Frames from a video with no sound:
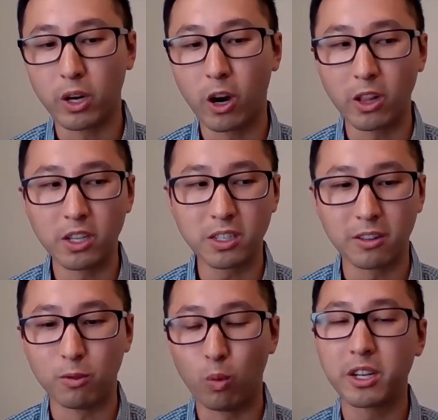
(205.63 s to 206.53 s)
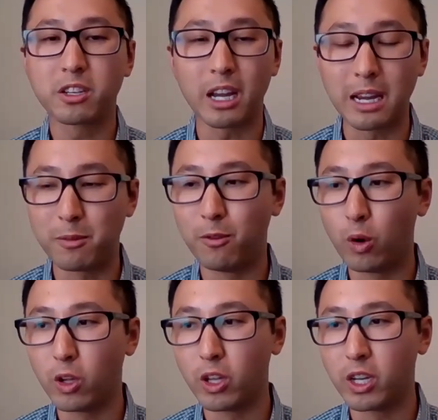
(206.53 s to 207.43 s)
regardless of what type of
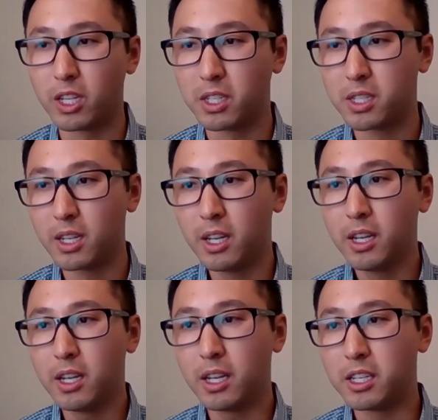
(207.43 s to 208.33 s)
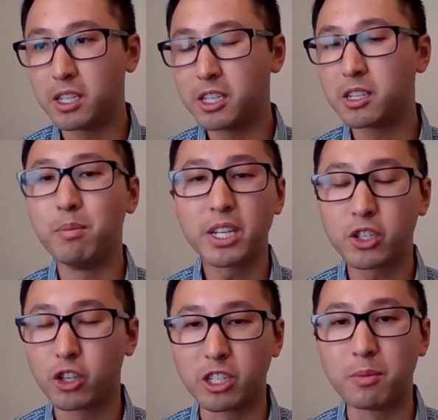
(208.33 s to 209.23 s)
oil it is a mixture.